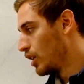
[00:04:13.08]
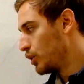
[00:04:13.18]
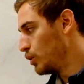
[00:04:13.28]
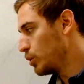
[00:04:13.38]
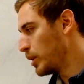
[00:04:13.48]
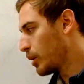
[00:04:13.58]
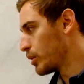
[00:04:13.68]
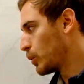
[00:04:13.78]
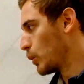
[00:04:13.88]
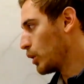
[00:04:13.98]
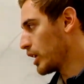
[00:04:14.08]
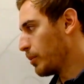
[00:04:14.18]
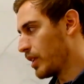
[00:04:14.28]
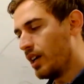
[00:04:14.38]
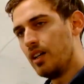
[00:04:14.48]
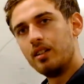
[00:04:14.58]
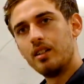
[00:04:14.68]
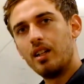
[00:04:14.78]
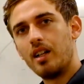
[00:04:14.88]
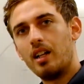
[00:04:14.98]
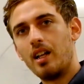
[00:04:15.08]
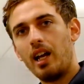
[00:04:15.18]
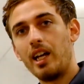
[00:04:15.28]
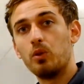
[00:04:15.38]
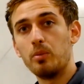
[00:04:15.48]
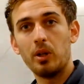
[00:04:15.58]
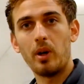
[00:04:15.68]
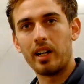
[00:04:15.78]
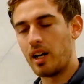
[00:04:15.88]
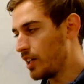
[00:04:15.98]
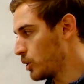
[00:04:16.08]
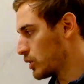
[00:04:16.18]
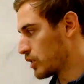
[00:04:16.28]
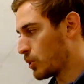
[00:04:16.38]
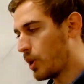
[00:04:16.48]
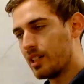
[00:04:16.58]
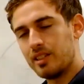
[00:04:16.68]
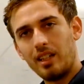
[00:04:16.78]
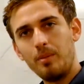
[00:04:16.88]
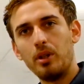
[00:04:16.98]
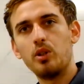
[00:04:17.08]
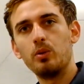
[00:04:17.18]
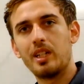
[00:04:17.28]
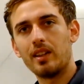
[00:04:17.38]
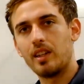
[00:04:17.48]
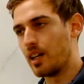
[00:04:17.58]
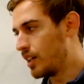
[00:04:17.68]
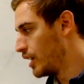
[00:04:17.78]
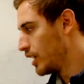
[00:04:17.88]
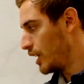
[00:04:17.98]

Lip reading: You would be able to walk up there, and it would be quite hard because it's quite steep, but you would get there.